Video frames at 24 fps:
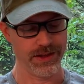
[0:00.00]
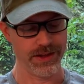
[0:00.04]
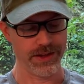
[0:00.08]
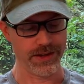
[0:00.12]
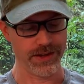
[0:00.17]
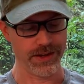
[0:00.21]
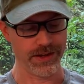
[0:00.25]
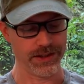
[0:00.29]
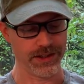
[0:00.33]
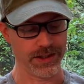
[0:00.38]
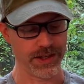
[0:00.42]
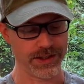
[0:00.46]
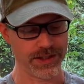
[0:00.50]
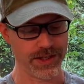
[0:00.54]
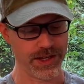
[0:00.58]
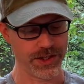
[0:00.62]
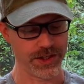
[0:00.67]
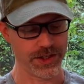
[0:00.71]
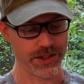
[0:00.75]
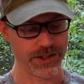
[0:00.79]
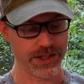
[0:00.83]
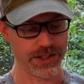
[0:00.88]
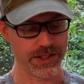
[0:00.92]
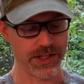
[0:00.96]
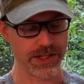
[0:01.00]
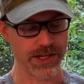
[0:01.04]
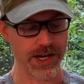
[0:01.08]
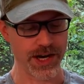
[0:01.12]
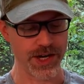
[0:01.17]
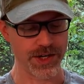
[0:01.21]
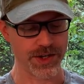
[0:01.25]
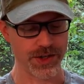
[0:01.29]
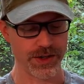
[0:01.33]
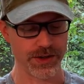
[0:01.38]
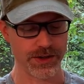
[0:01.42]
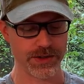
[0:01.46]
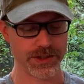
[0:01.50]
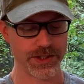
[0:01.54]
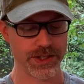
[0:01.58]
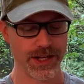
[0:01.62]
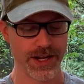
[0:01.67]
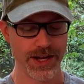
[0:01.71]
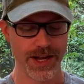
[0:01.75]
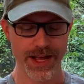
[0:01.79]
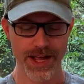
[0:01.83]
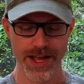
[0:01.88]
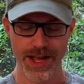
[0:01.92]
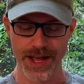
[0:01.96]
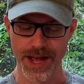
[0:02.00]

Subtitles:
the Los Angeles Dodgers.